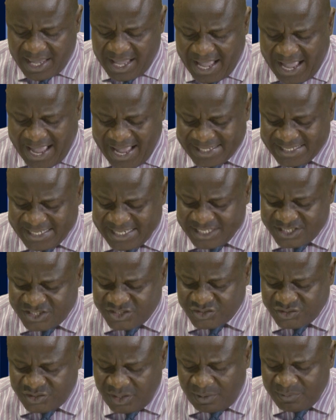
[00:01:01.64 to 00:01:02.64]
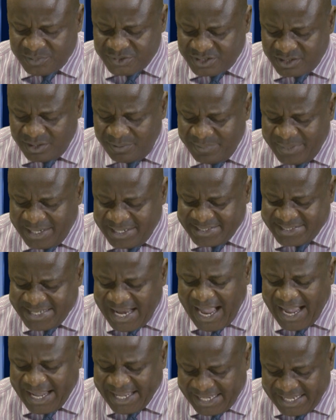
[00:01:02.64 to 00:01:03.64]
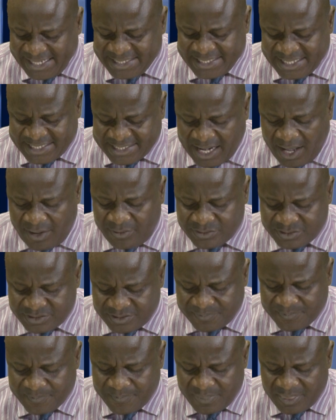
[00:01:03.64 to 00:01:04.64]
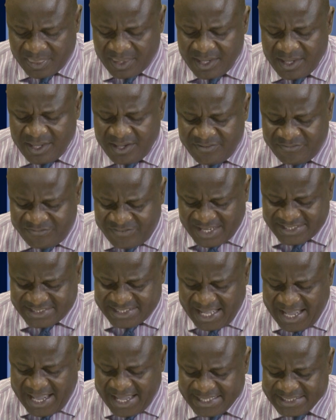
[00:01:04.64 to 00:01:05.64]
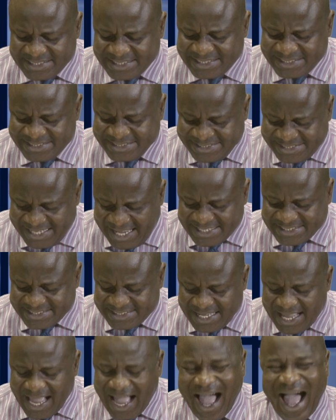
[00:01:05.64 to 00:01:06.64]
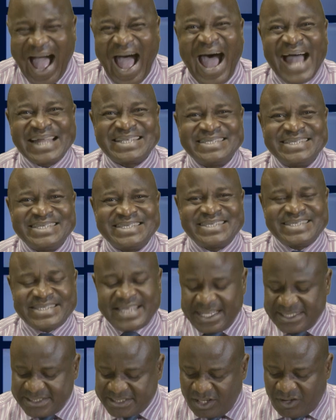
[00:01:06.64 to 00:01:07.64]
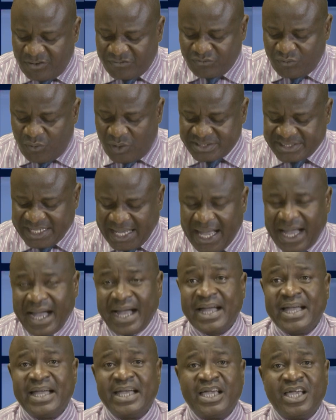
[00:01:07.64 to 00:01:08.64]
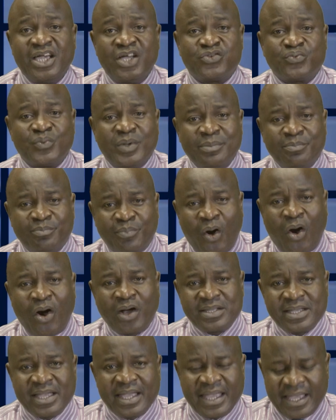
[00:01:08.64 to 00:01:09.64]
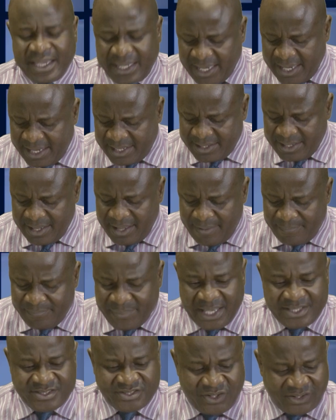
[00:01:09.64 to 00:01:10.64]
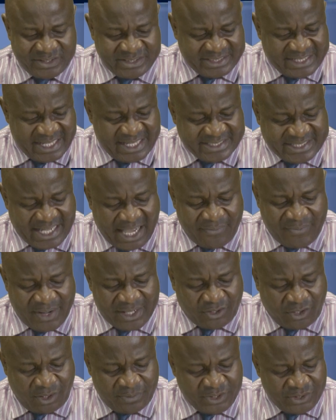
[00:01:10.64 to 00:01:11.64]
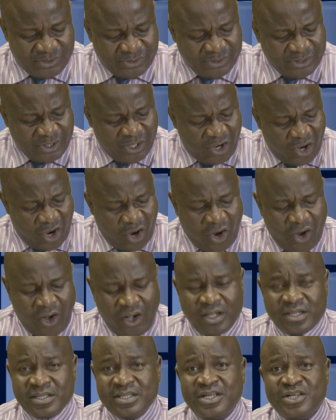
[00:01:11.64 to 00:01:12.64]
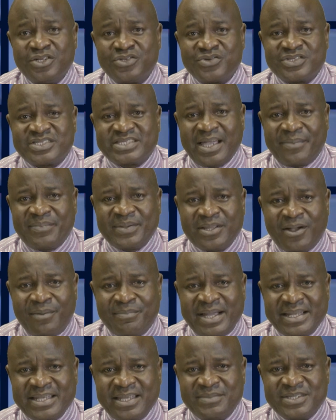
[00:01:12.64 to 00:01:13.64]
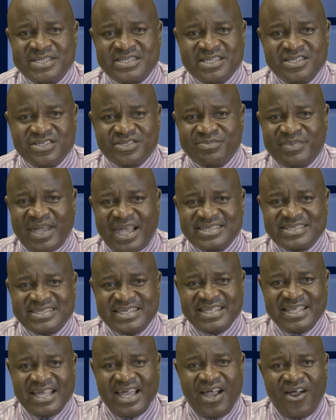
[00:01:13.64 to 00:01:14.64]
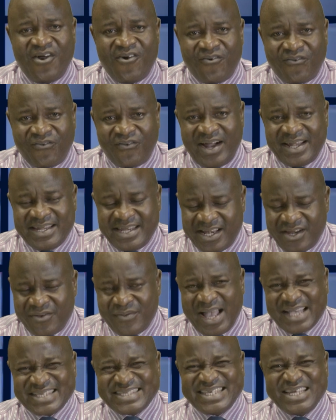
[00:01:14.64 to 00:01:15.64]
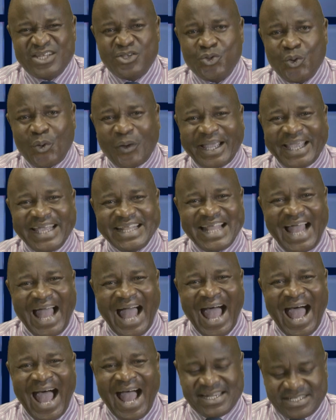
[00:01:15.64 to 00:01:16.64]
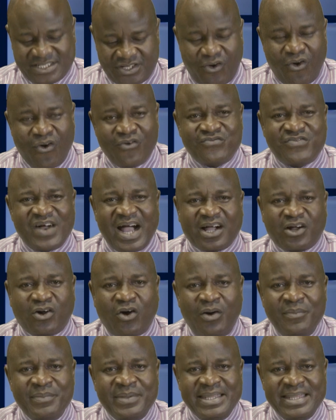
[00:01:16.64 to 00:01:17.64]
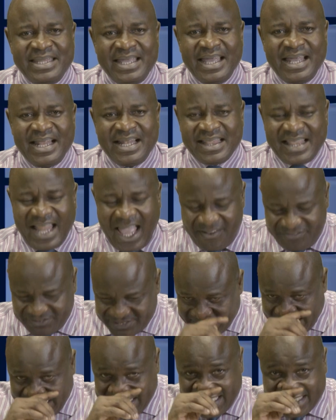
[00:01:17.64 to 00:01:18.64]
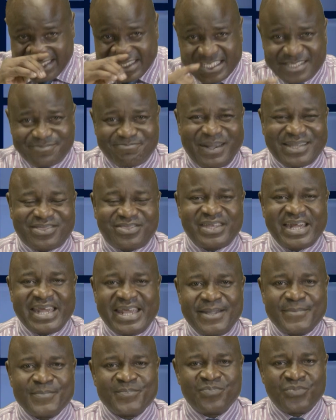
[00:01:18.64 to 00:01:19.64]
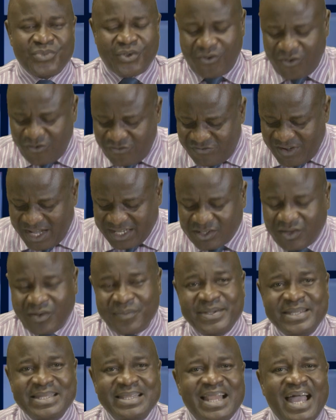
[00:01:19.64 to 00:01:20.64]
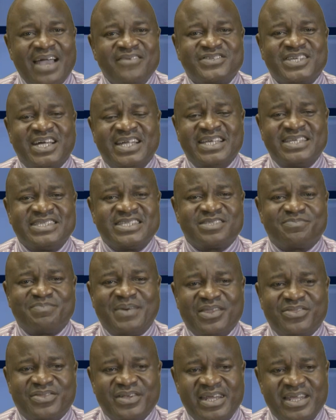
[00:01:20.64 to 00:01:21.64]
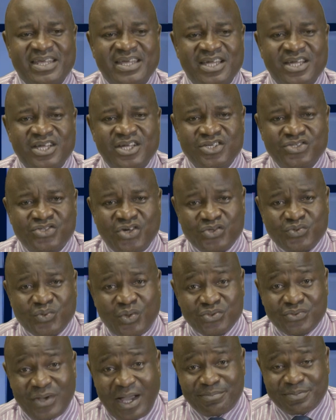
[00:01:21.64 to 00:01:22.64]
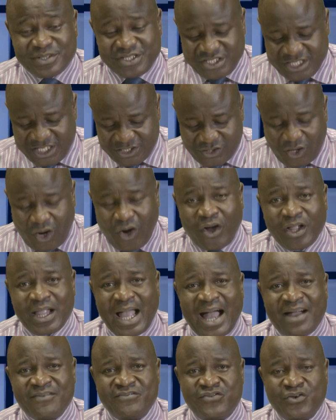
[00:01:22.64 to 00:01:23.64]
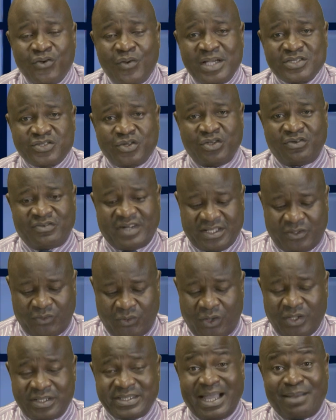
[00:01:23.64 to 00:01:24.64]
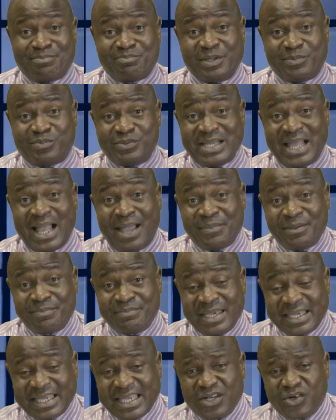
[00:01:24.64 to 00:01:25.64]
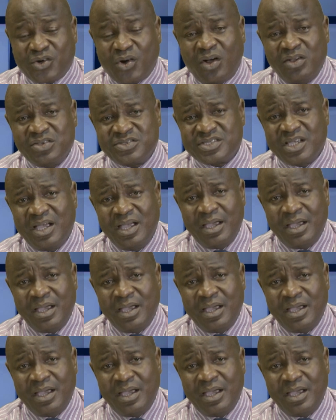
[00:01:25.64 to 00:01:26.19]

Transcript: and his stumps may die in the ground. Verse 9, yet at the scent of water, it will bud again. Based on this, I welcome you all to Stepping Up. My name is still Sebastian. We are still looking at overcoming life challenges, part 3. Overcoming life challenges, part 3. Just want to appreciate all our viewers all over the world and people that have been making calls,